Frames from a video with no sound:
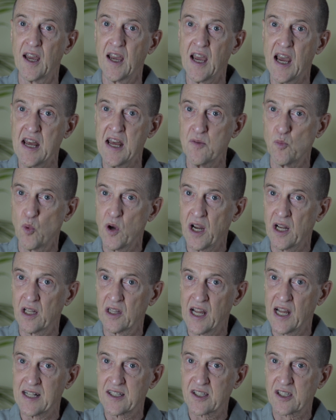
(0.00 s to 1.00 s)
And when
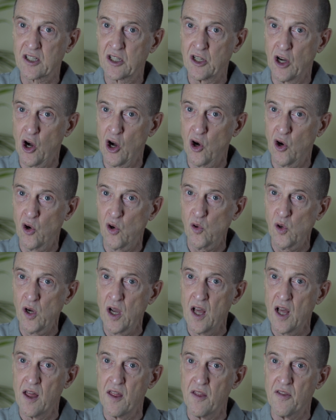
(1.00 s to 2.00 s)
it lets go,
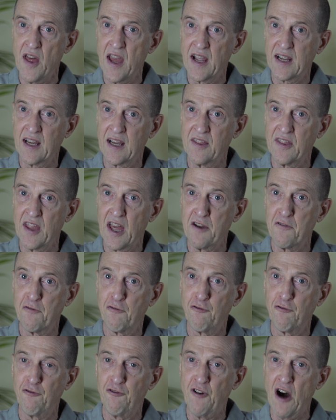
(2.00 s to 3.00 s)
they can then
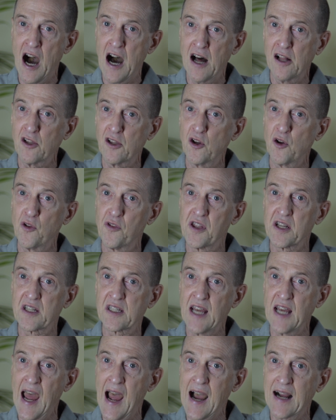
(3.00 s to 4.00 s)
follow the
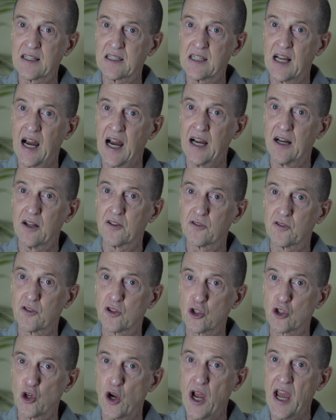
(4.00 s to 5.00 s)
tactile
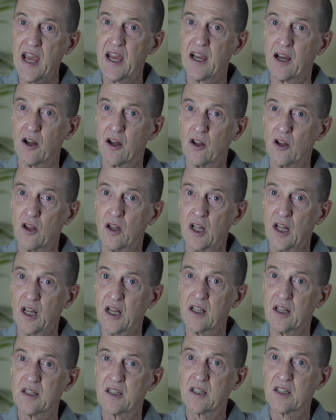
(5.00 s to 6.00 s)
trail
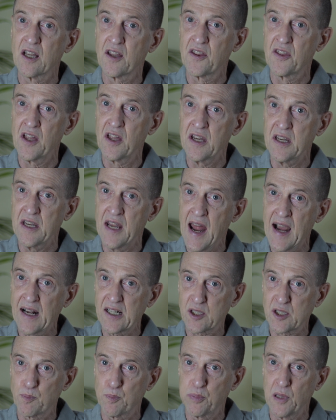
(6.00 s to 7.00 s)
to the
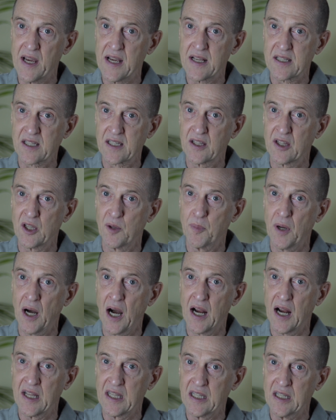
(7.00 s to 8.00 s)
next place in the
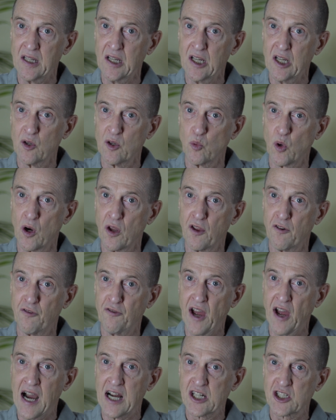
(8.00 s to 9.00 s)
body where the
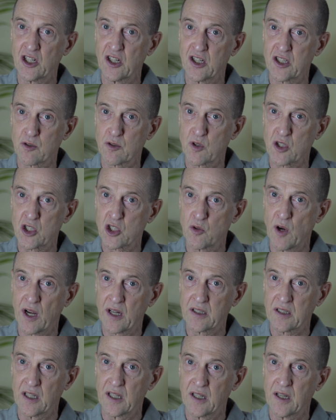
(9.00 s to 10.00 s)
fascia is
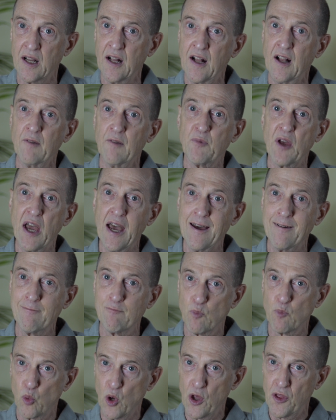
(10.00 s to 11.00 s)
restricted.
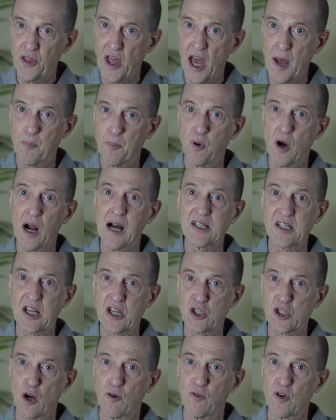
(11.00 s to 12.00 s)
And with that
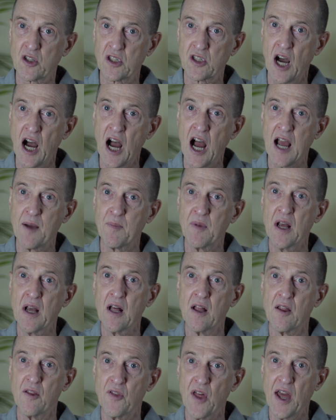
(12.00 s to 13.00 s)
process over time,
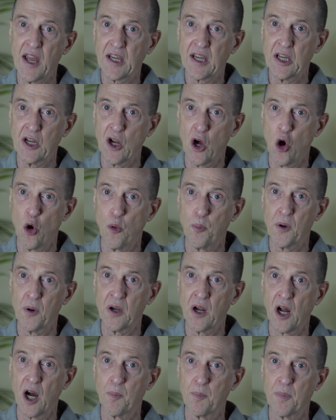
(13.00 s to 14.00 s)
they can
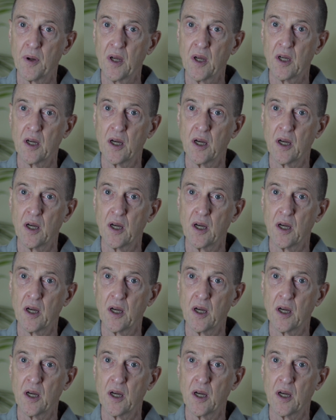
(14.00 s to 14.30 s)
open up